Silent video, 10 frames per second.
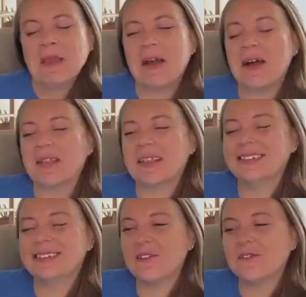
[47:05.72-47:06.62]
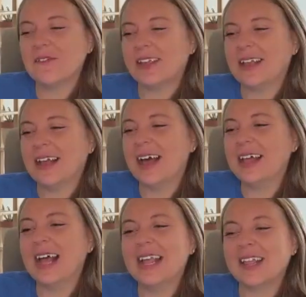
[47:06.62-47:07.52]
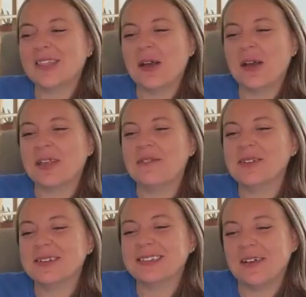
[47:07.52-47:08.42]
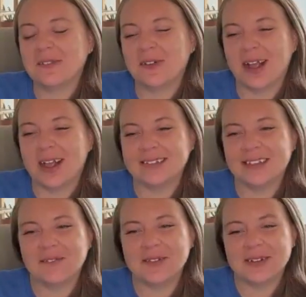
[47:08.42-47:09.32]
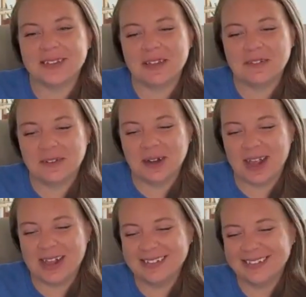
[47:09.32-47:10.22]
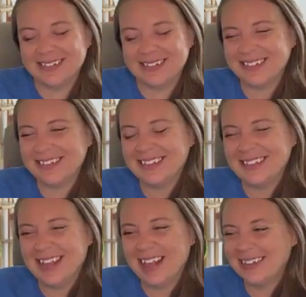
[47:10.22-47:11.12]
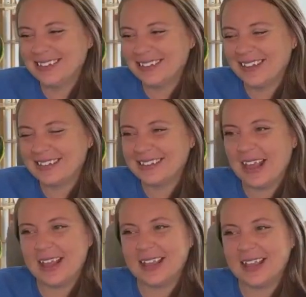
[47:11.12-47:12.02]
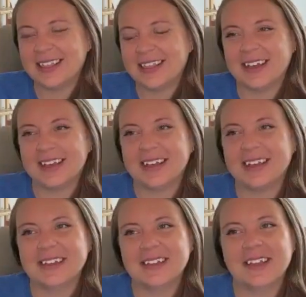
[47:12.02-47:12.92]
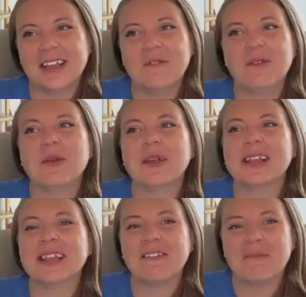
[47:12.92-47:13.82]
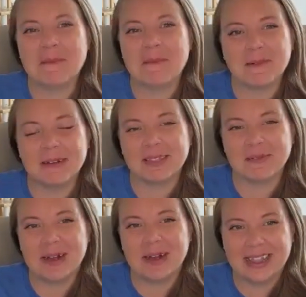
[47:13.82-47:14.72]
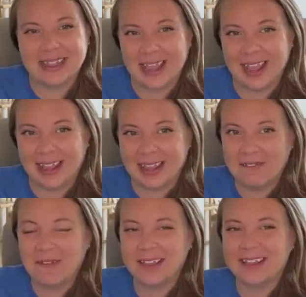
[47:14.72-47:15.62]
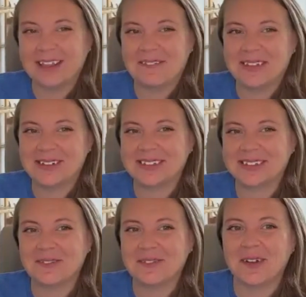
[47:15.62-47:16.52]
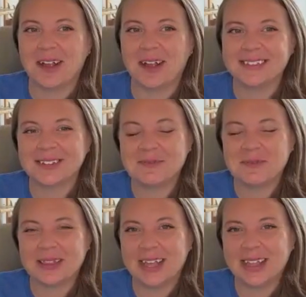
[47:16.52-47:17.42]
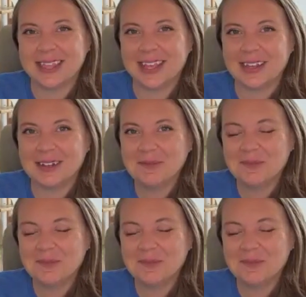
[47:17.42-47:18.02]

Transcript: Oh, that's so funny. I like it though. Give yourself grace. Give yourself grace. Yes, that's like if you could leave people with one thing, I feel like giving yourself grace could be that thing.